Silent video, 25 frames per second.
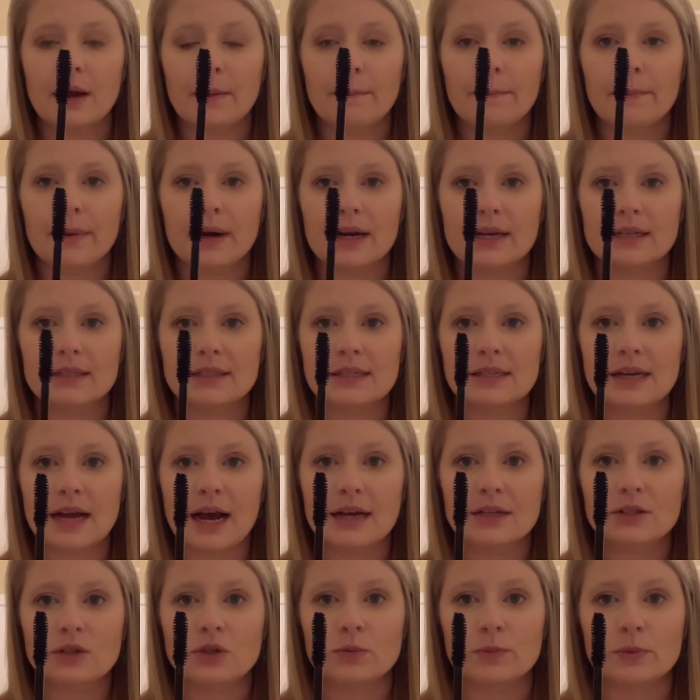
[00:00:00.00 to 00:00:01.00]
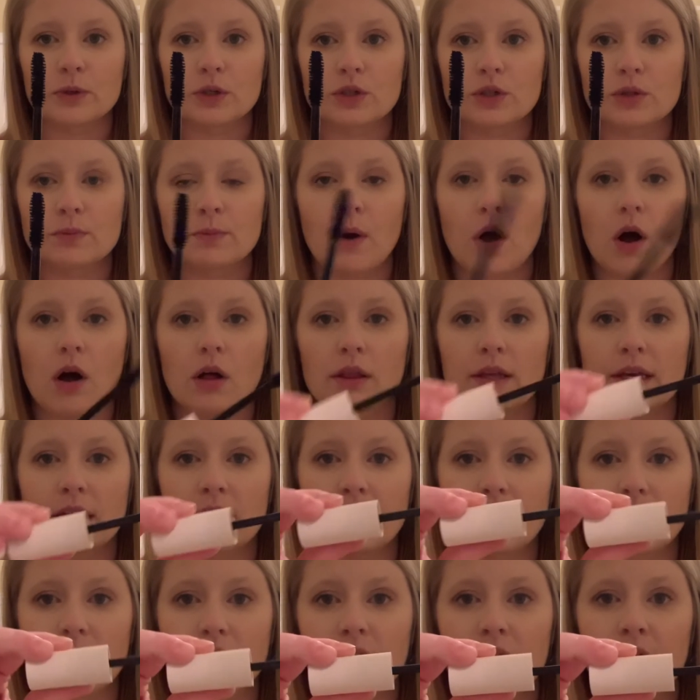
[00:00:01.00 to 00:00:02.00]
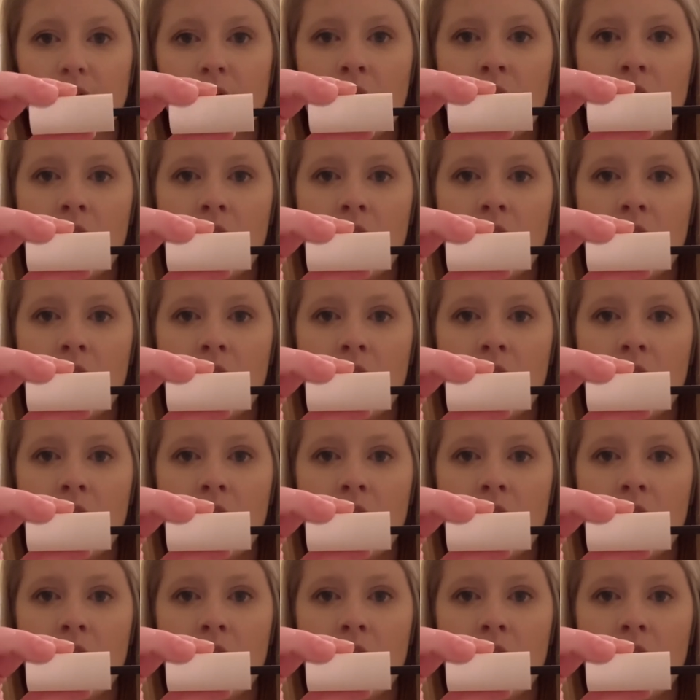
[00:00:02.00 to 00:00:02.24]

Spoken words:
but it's not super small either.